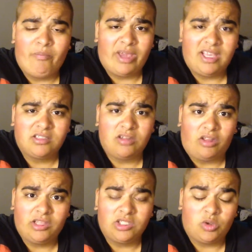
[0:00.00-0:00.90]
based
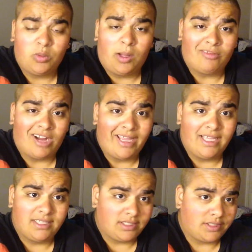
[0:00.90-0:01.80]
on the Stonewall
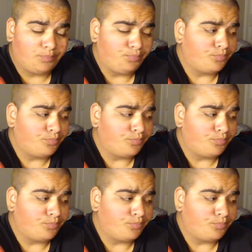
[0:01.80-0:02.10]
riots.